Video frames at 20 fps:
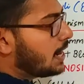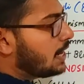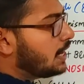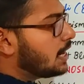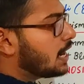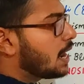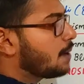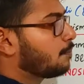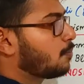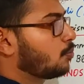
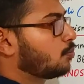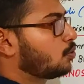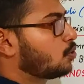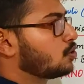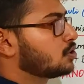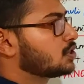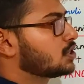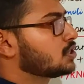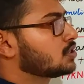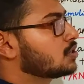and
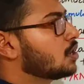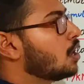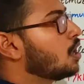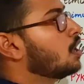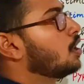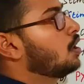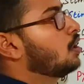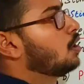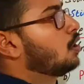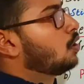apoptosis.
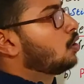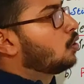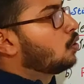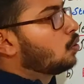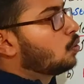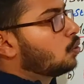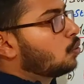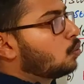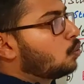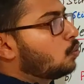
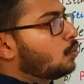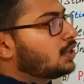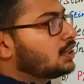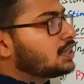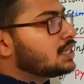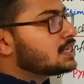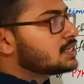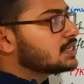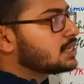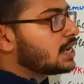When
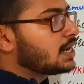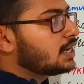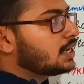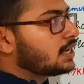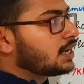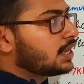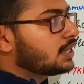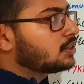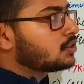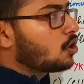the cell
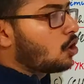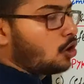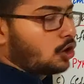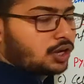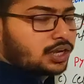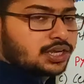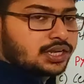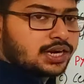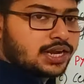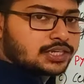death
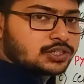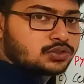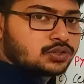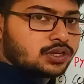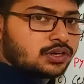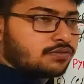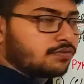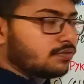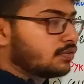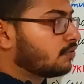occur,
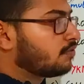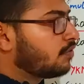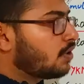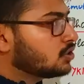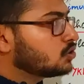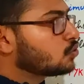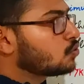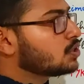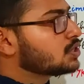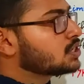actually, the
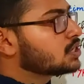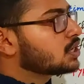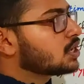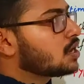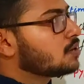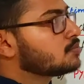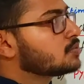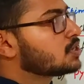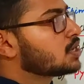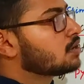first question
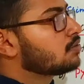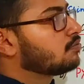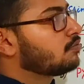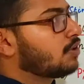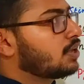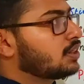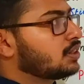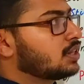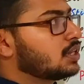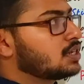comes here:
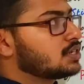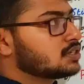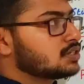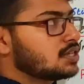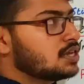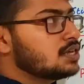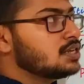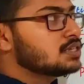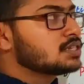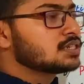when does
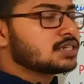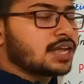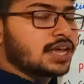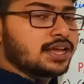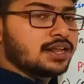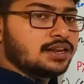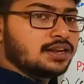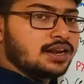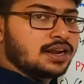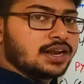the
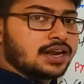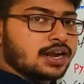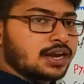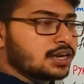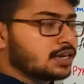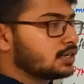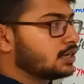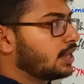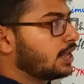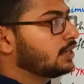cell
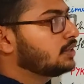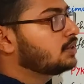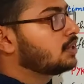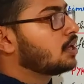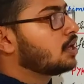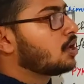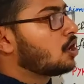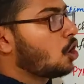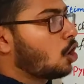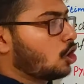death
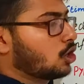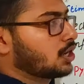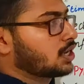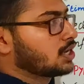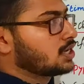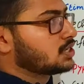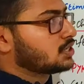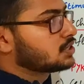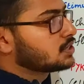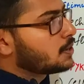
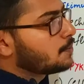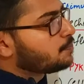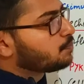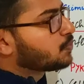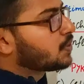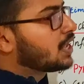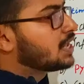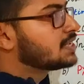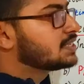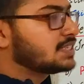occurs?
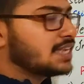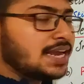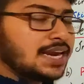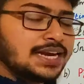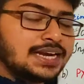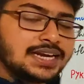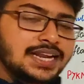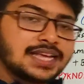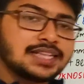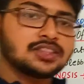
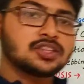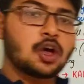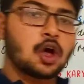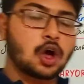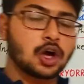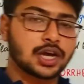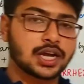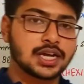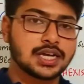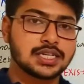Cell death
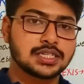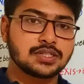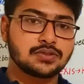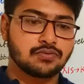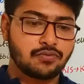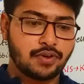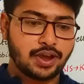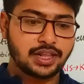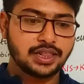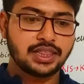
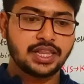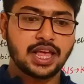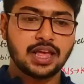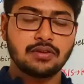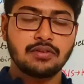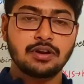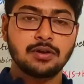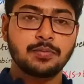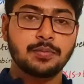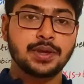occurs when
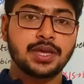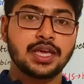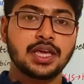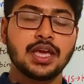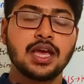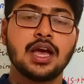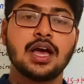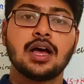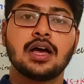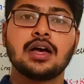there will
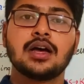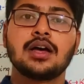be